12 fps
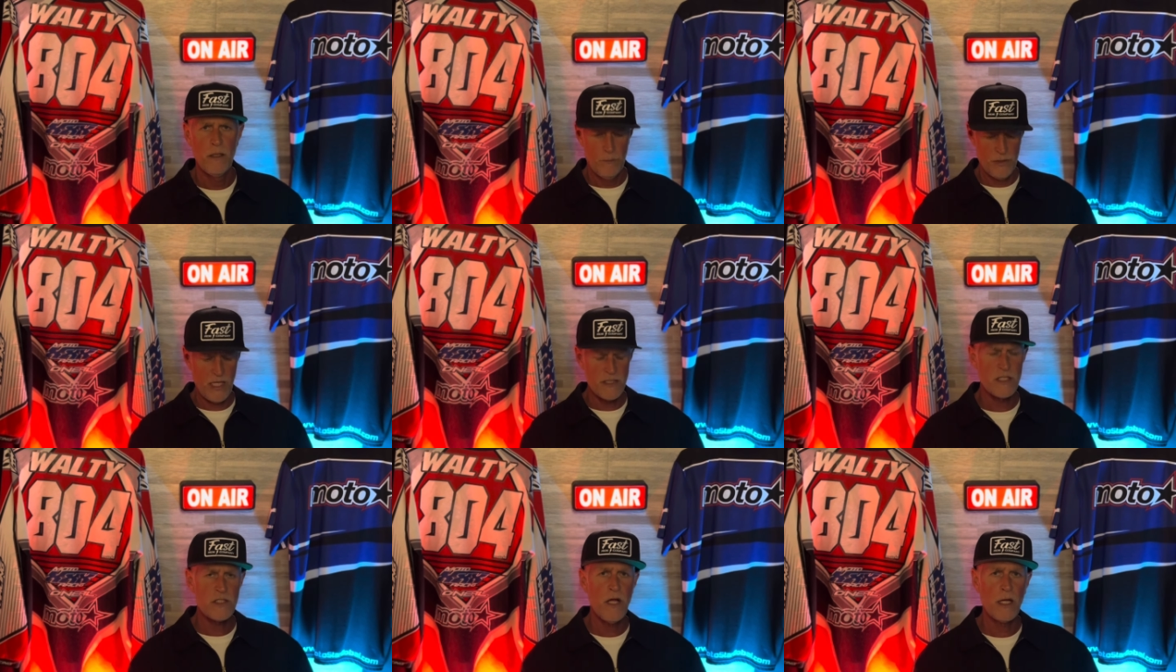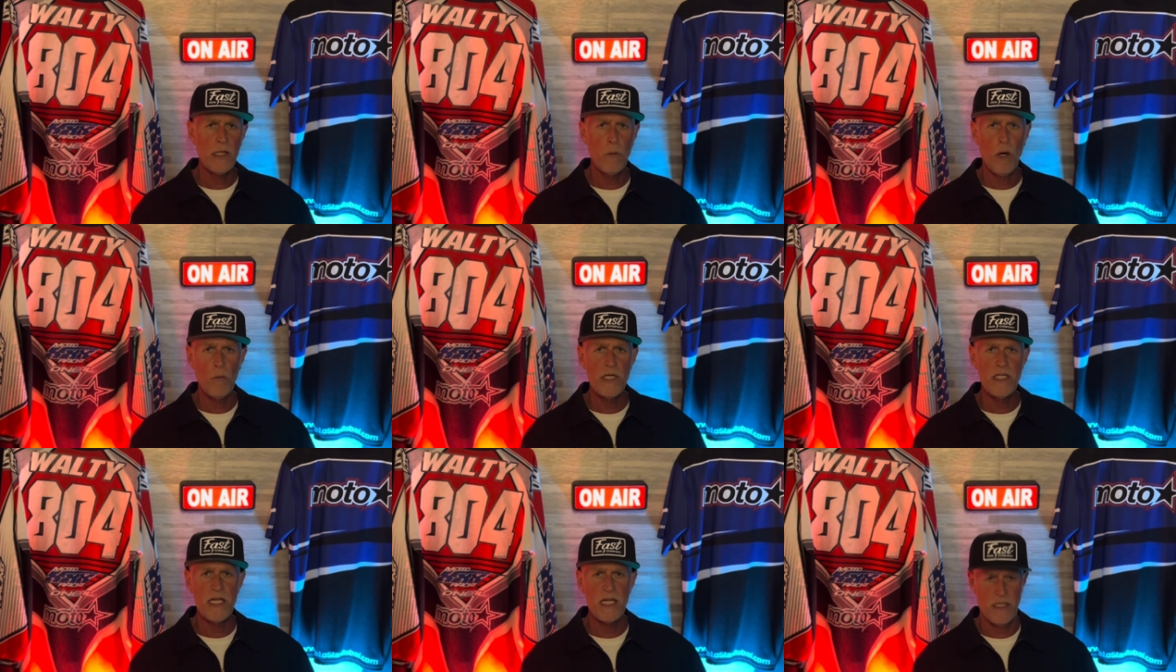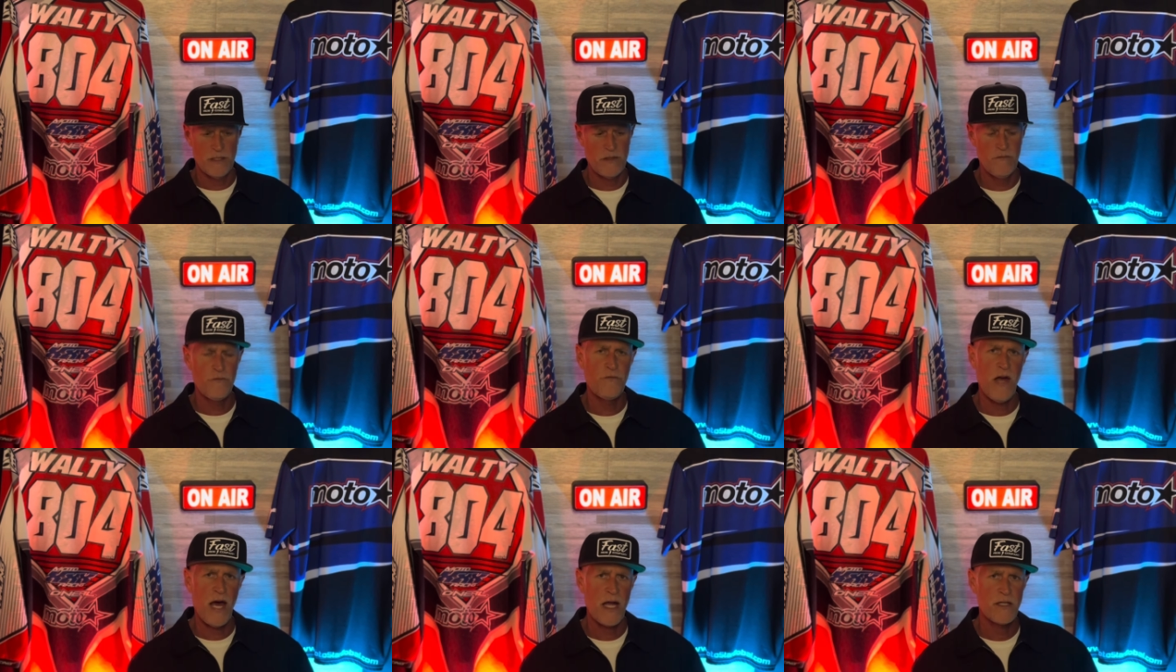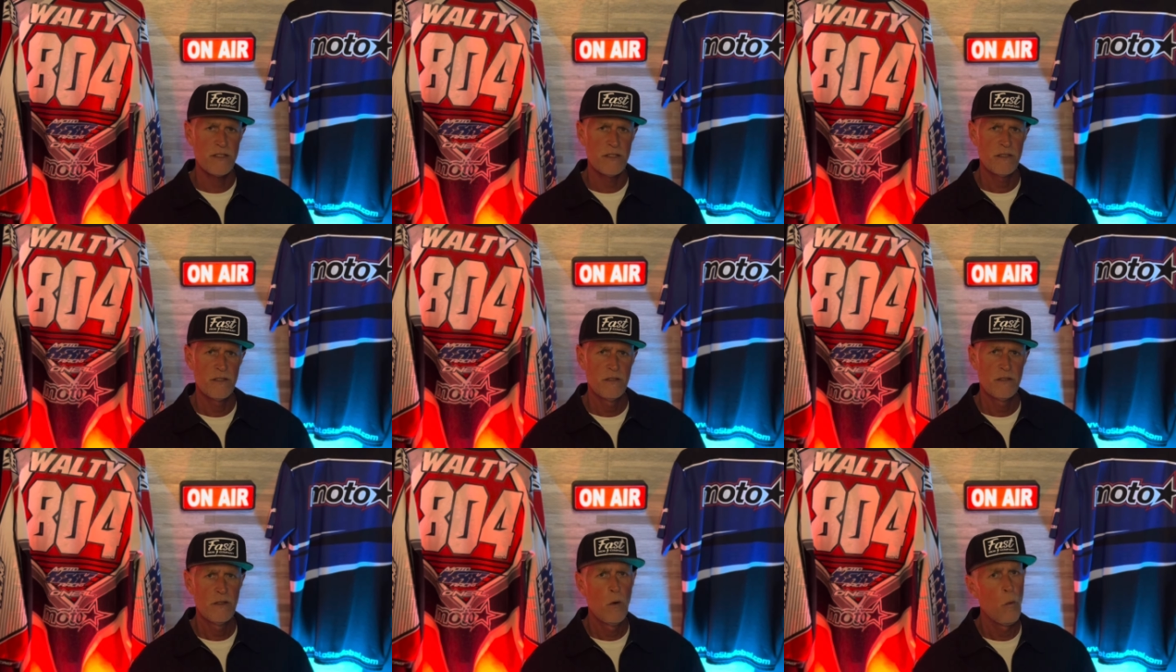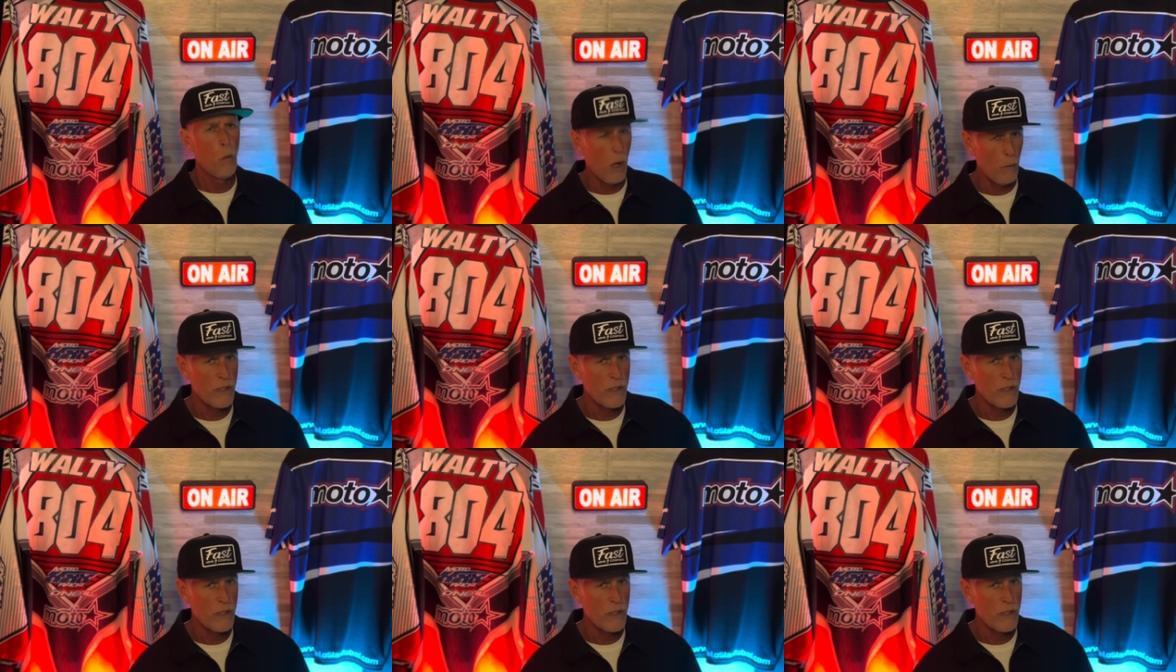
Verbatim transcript: Because it's not only what we need, it's in fact what we